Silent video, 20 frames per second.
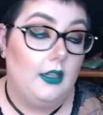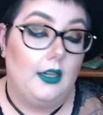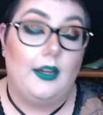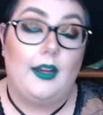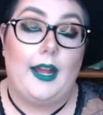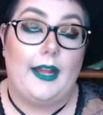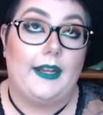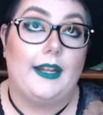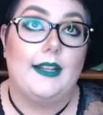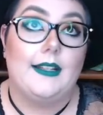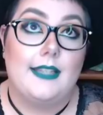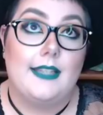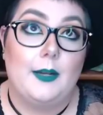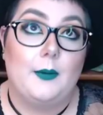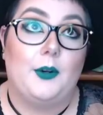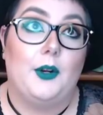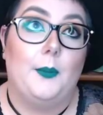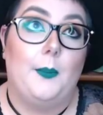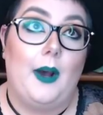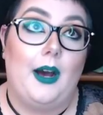I guess they
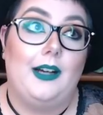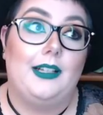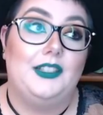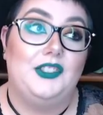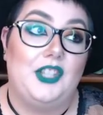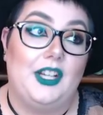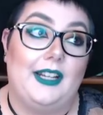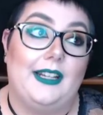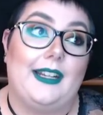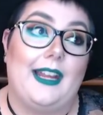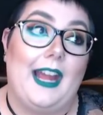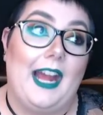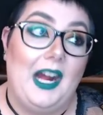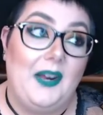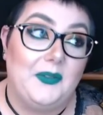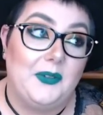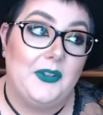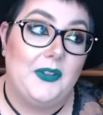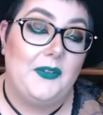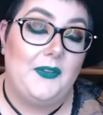were apologetic
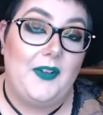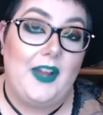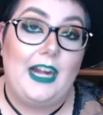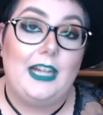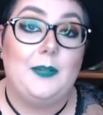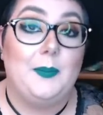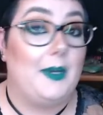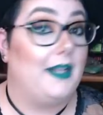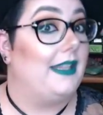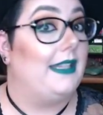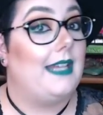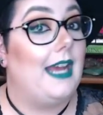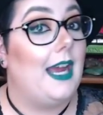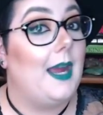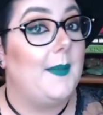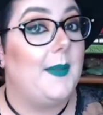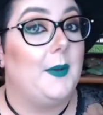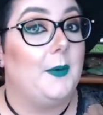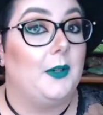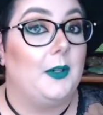after the fact, but at the time
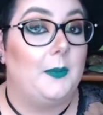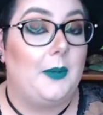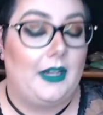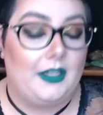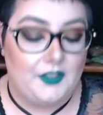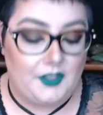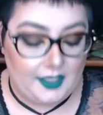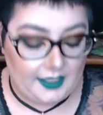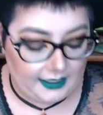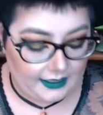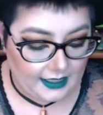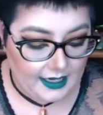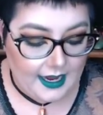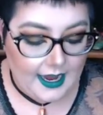they weren't apologetic.